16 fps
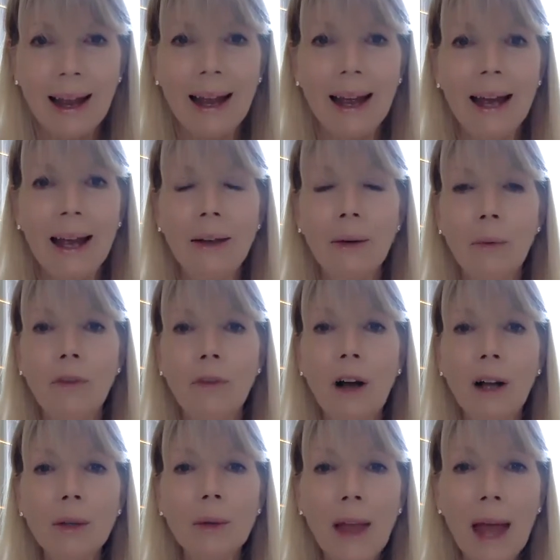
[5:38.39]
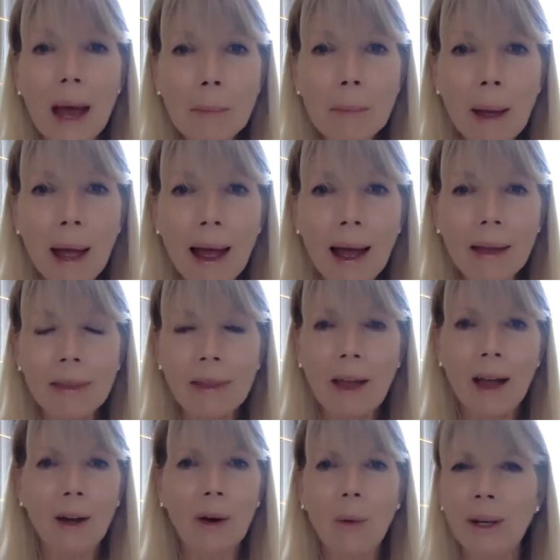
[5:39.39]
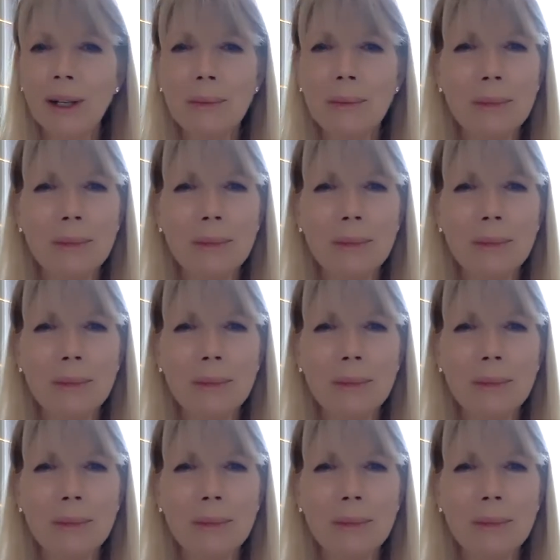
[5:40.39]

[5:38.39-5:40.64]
And follow that path, not going to